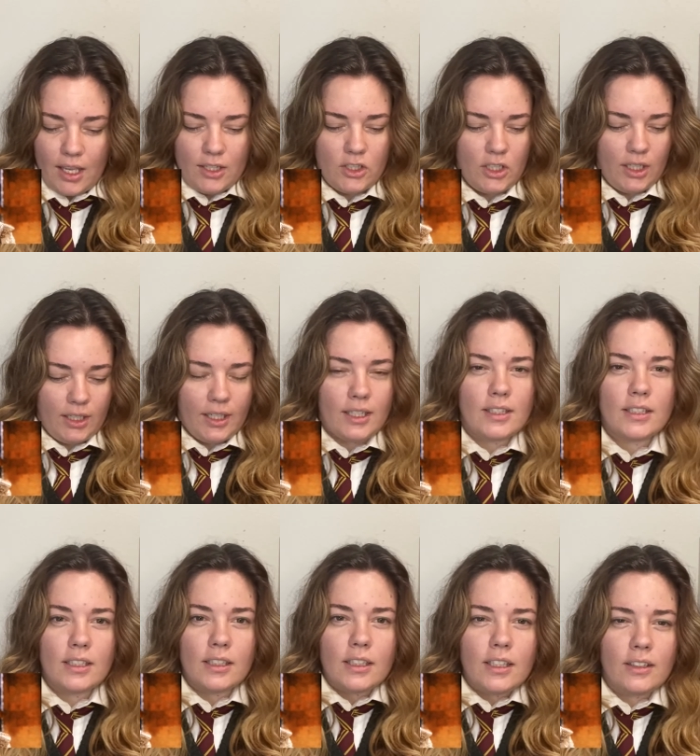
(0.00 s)
And she gets
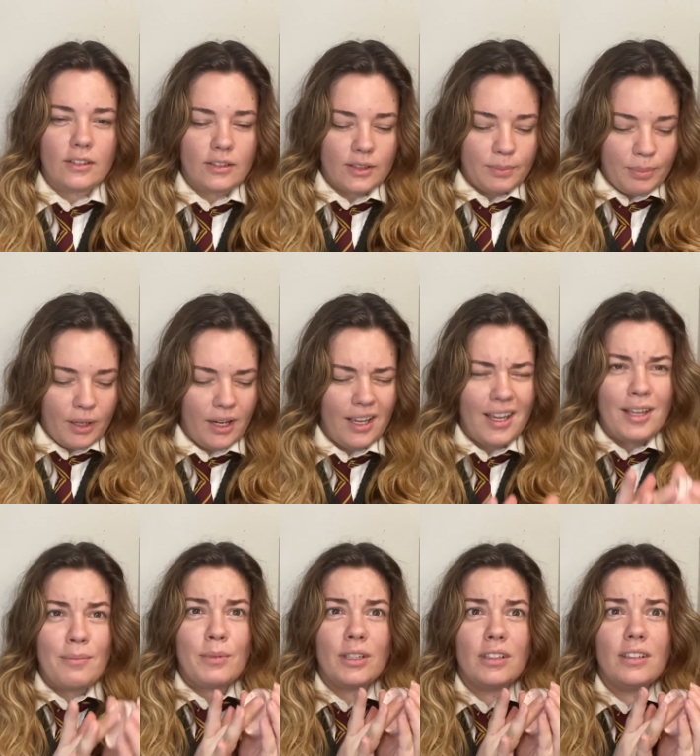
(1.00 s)
to use primer.